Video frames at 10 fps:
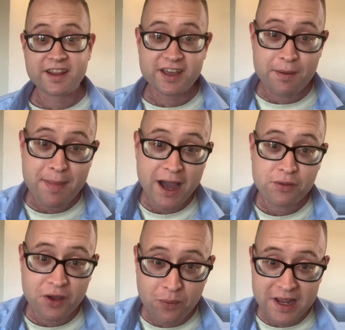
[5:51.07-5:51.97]
The
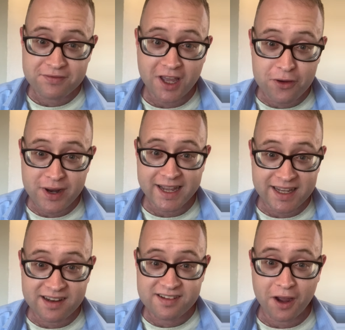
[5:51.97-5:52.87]
amount that we've
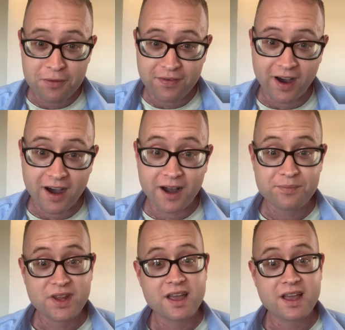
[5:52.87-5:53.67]
donated so far,